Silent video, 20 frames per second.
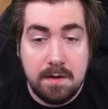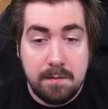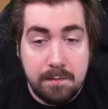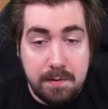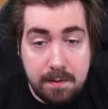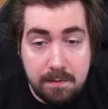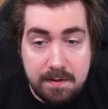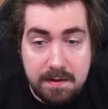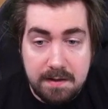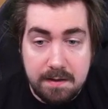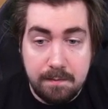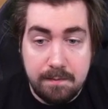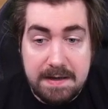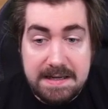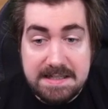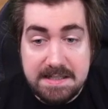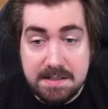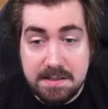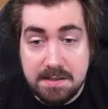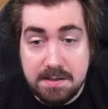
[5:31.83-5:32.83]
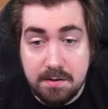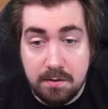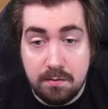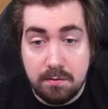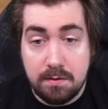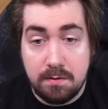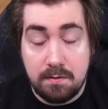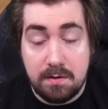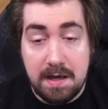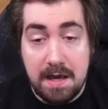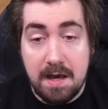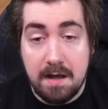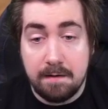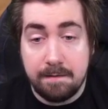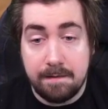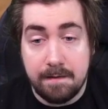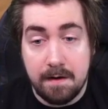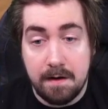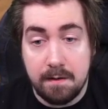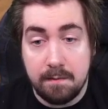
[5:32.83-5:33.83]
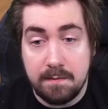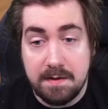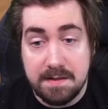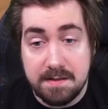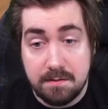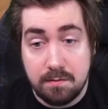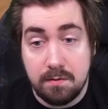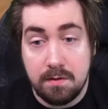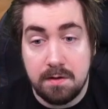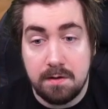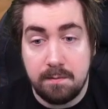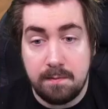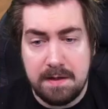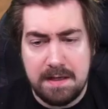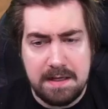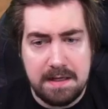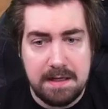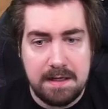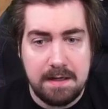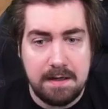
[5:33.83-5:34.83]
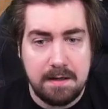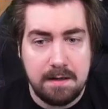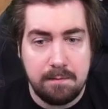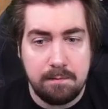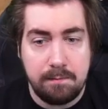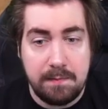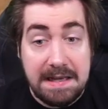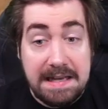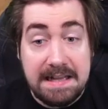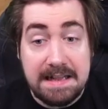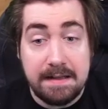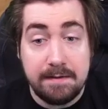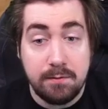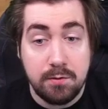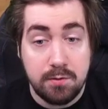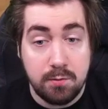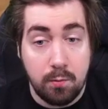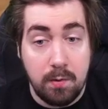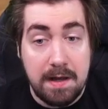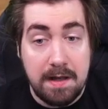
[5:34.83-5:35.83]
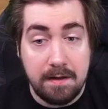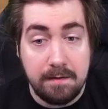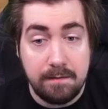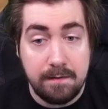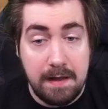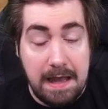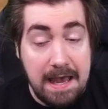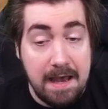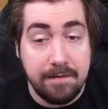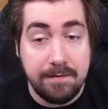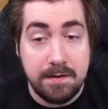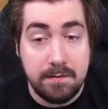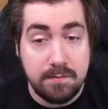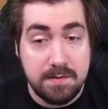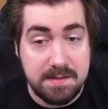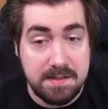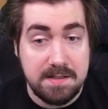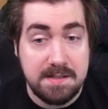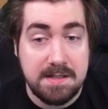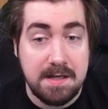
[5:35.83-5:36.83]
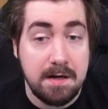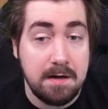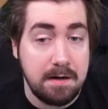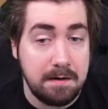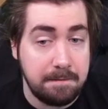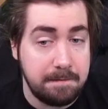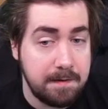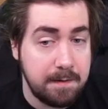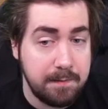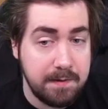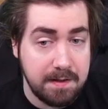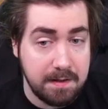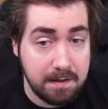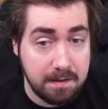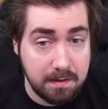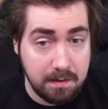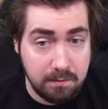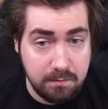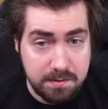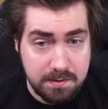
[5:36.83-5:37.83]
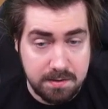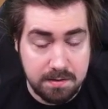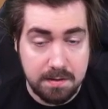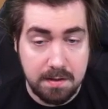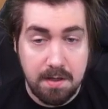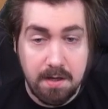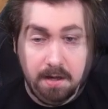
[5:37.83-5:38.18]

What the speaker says: Probably the best zone you can farm is going to be being level 12, having resist gear and farming the coast.